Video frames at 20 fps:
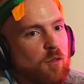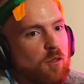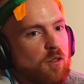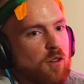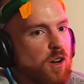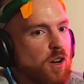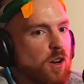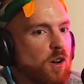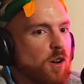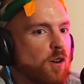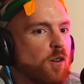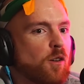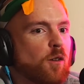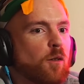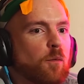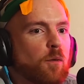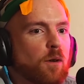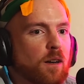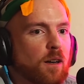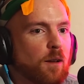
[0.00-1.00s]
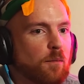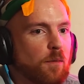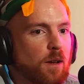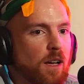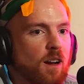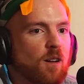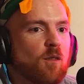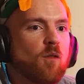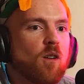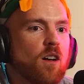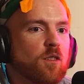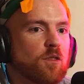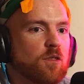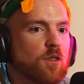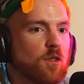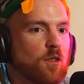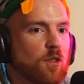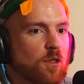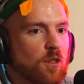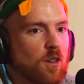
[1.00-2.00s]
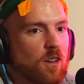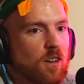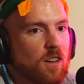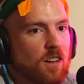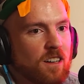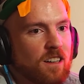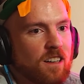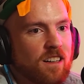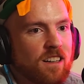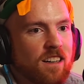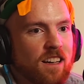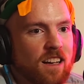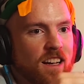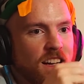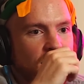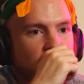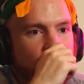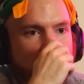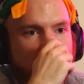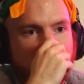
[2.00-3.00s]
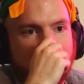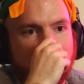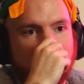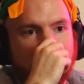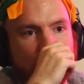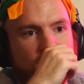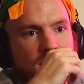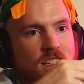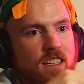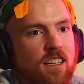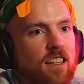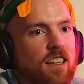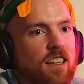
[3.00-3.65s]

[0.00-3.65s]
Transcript: Yeah. Woo, bringing back Walsh's shirt. Nice. Yeah.